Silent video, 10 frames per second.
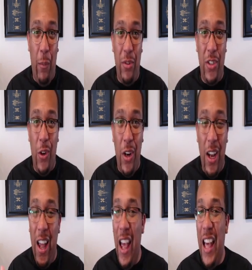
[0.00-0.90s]

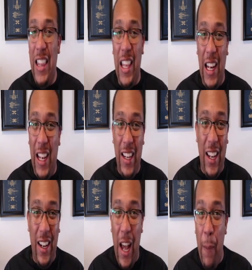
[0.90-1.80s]
persona that he
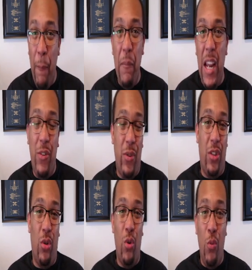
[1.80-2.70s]
can matrix
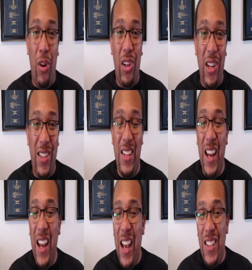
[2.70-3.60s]
through bullets.
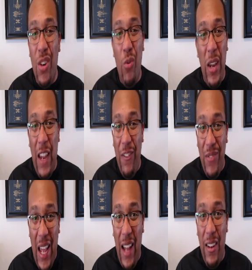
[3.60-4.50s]
So we gave him
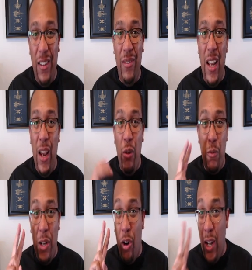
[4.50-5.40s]
that, and we
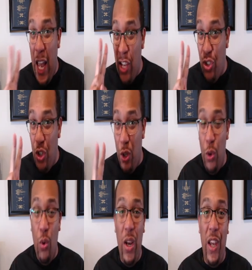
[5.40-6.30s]
spent our last
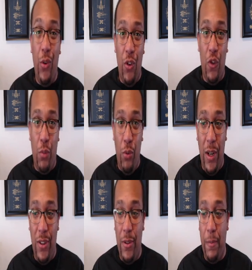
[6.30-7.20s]
2 hindrance points.